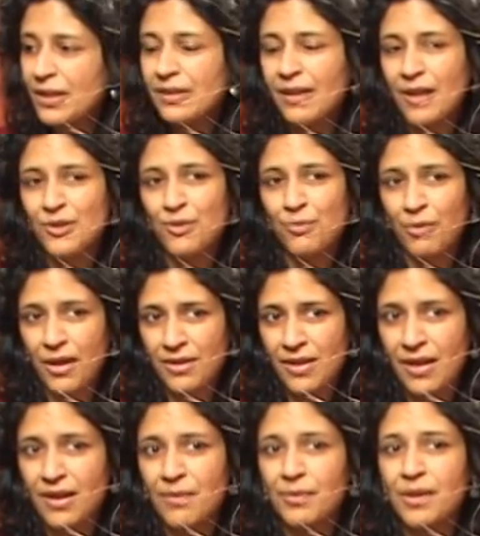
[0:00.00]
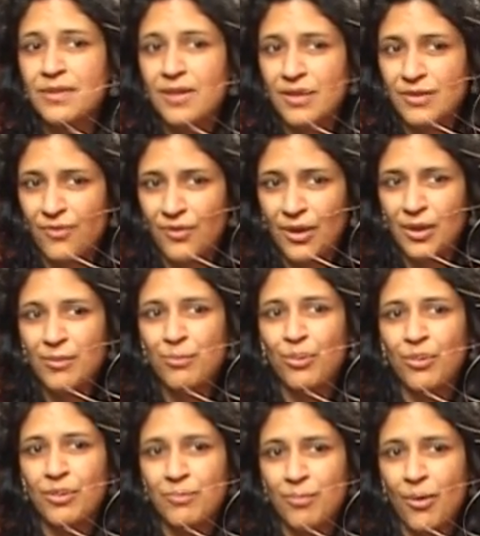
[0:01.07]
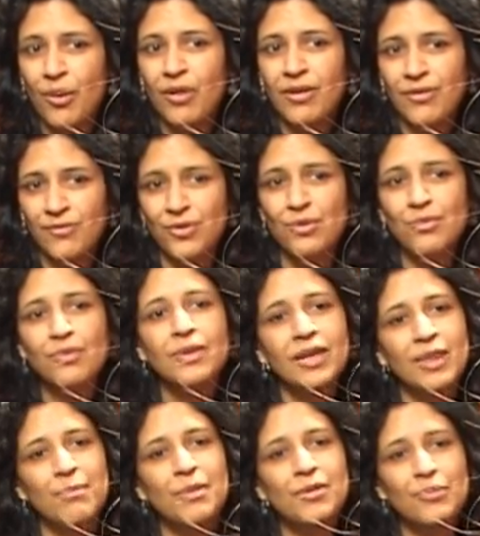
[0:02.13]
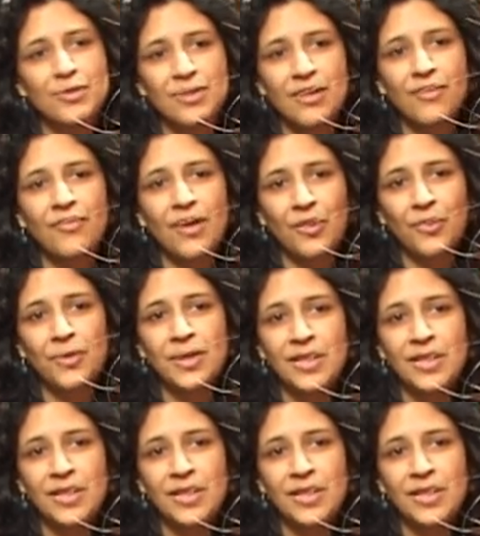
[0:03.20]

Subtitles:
glad you brought that up, because that's a very important part of you keeping yourself healthy